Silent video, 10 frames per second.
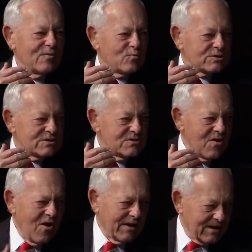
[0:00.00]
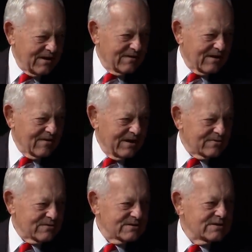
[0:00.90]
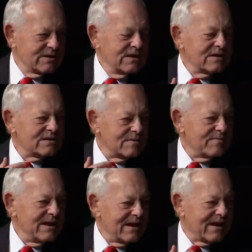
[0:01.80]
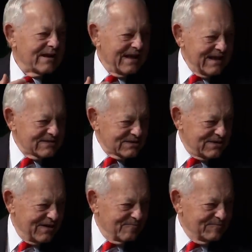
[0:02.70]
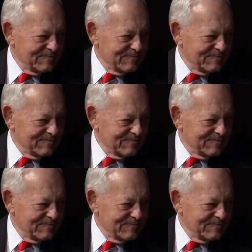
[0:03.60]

it was not in their interest to be against him.